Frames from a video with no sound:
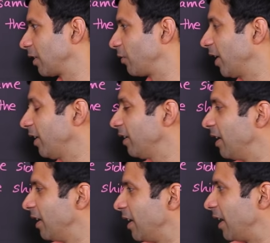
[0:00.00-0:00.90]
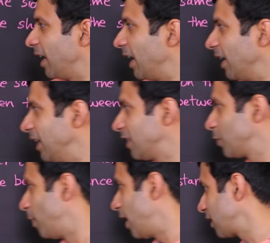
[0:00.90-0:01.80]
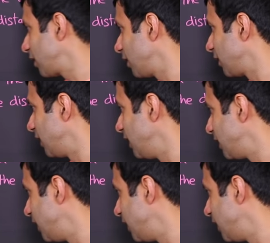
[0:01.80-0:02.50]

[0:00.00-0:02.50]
right? And let's mark these